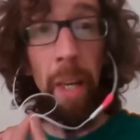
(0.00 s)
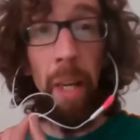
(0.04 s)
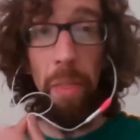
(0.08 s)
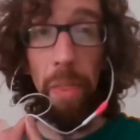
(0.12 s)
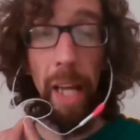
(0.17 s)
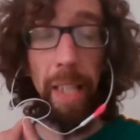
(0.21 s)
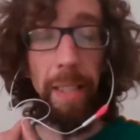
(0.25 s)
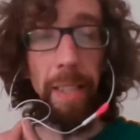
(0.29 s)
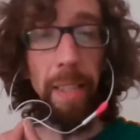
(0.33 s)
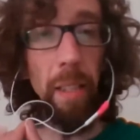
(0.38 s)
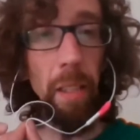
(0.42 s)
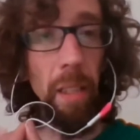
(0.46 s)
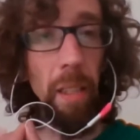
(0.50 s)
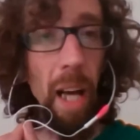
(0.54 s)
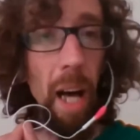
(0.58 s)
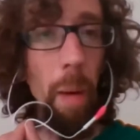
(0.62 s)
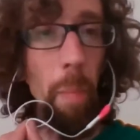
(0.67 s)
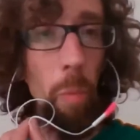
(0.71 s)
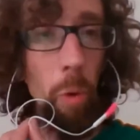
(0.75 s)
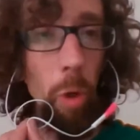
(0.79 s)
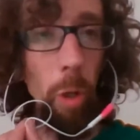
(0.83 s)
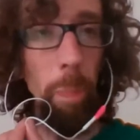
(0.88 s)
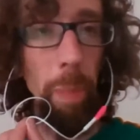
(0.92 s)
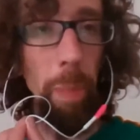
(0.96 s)
That's a lot
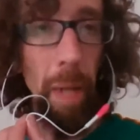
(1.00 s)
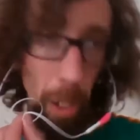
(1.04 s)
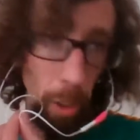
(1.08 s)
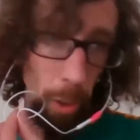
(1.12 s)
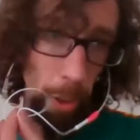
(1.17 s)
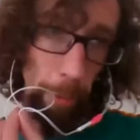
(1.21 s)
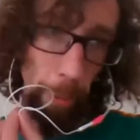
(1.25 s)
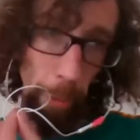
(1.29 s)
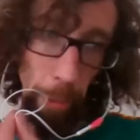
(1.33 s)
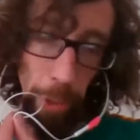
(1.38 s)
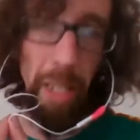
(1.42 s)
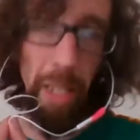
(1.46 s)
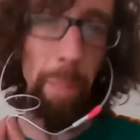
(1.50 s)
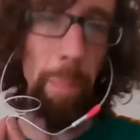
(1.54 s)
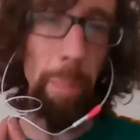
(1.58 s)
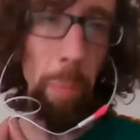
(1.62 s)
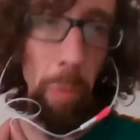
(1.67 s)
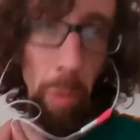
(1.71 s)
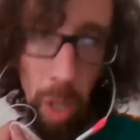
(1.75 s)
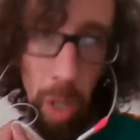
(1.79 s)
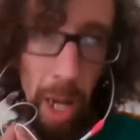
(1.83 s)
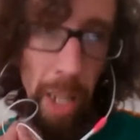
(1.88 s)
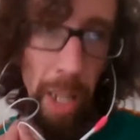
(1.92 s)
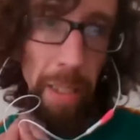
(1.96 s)
more powerful than a
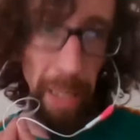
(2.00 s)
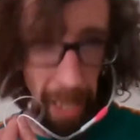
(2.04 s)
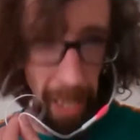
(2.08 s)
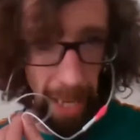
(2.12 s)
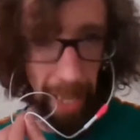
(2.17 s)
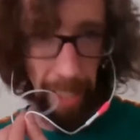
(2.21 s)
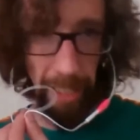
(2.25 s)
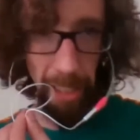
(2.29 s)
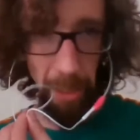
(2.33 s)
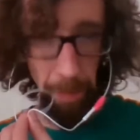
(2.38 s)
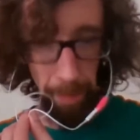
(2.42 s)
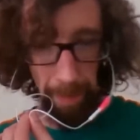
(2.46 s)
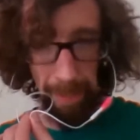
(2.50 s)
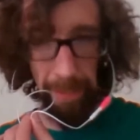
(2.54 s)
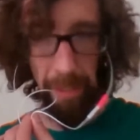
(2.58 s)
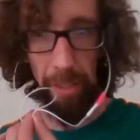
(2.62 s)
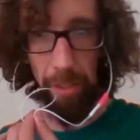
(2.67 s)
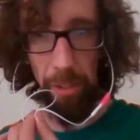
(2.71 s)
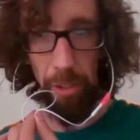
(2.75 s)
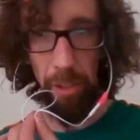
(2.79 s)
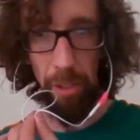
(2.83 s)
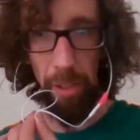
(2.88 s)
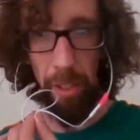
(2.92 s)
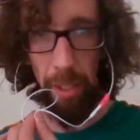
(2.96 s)
broadcast
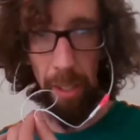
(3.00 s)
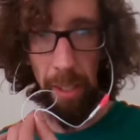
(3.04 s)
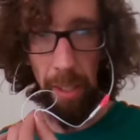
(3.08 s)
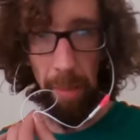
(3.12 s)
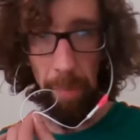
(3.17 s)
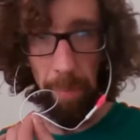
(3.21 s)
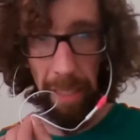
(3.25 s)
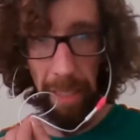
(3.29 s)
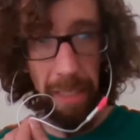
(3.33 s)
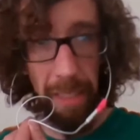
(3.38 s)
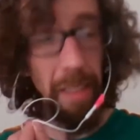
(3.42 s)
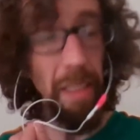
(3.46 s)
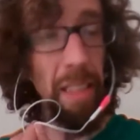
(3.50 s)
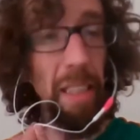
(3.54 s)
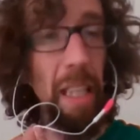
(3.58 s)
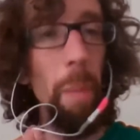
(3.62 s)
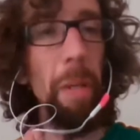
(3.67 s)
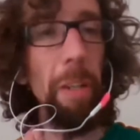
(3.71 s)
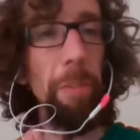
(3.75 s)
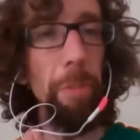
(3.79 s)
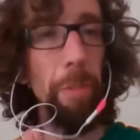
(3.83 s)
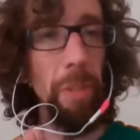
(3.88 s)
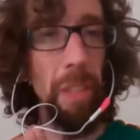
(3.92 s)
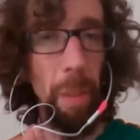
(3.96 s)
message because it's
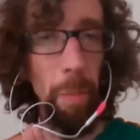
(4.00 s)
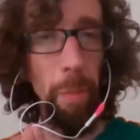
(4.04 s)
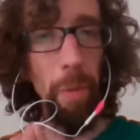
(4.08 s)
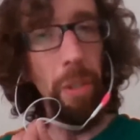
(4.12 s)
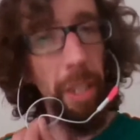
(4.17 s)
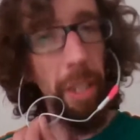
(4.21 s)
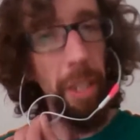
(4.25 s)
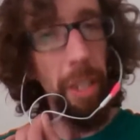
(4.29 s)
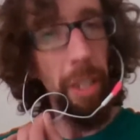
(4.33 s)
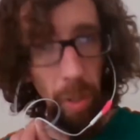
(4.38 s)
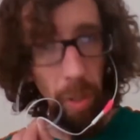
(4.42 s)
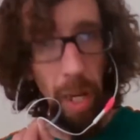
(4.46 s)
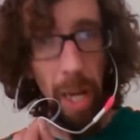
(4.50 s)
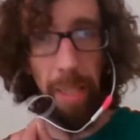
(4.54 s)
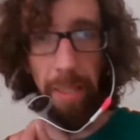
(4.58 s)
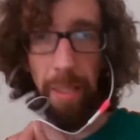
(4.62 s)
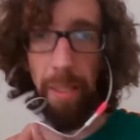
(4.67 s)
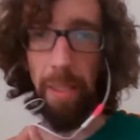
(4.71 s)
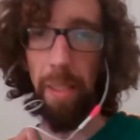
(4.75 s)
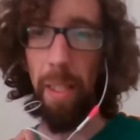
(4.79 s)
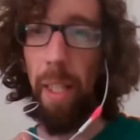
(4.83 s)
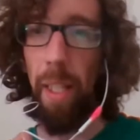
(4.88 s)
coming from someone they trust.